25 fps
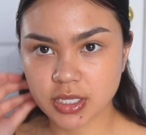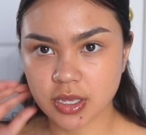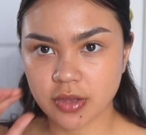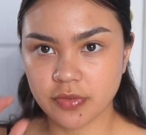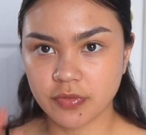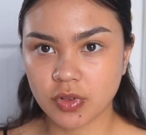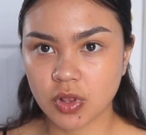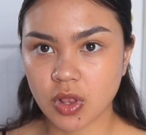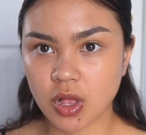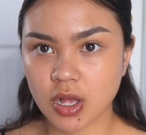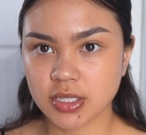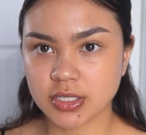
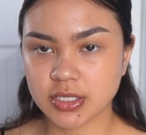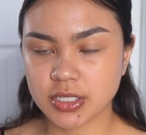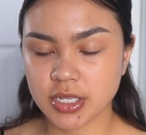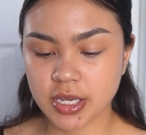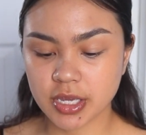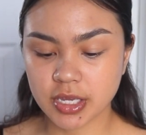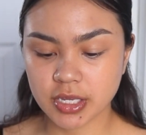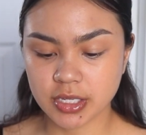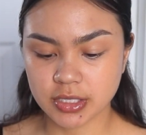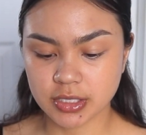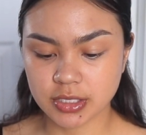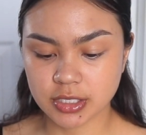of Glossier
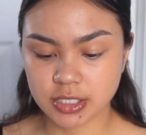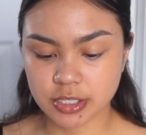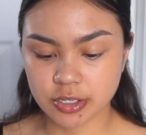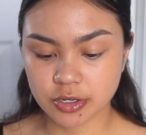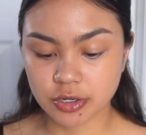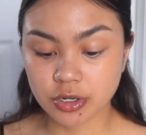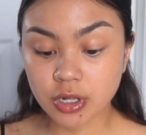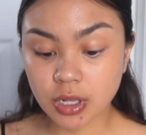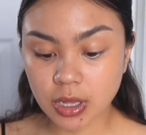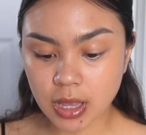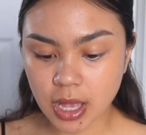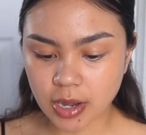is
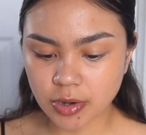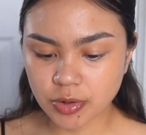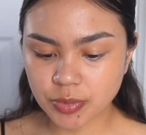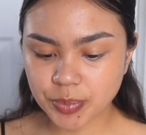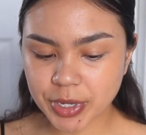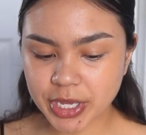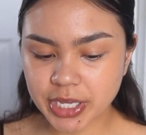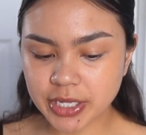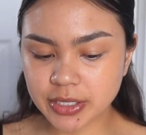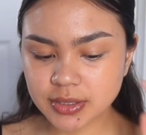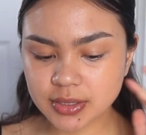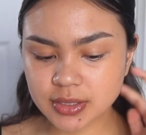their cloud
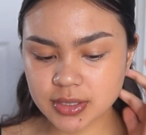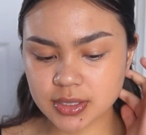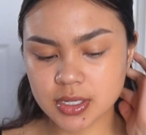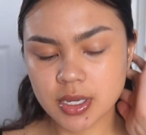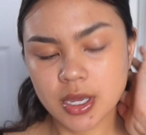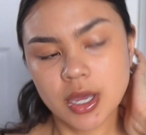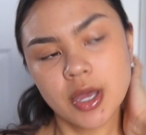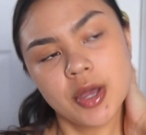paints,